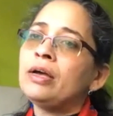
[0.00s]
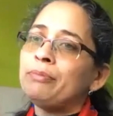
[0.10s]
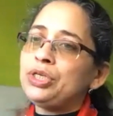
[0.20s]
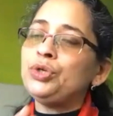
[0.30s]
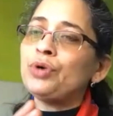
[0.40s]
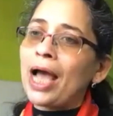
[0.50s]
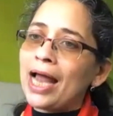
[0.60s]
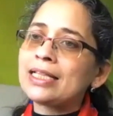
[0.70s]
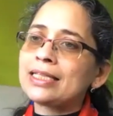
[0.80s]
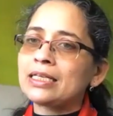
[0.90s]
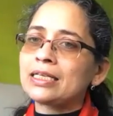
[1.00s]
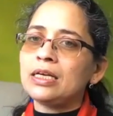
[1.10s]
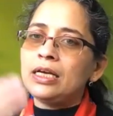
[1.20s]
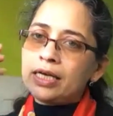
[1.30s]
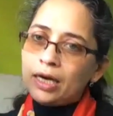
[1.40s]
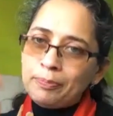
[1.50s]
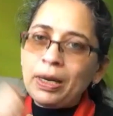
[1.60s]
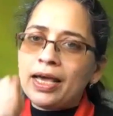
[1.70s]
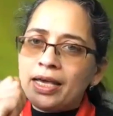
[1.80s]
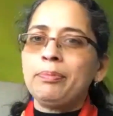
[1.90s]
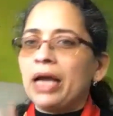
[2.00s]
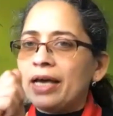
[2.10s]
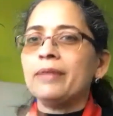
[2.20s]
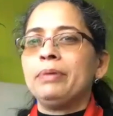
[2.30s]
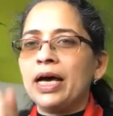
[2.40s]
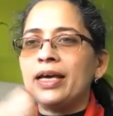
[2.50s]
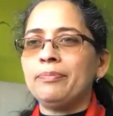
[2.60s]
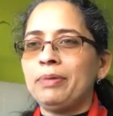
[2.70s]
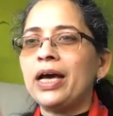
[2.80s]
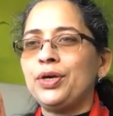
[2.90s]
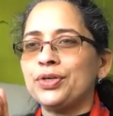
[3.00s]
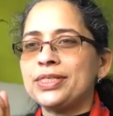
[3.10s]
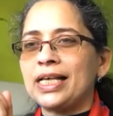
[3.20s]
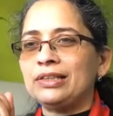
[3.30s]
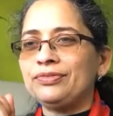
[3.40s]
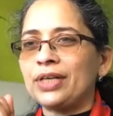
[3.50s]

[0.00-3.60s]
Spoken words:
But you had that apply yourself.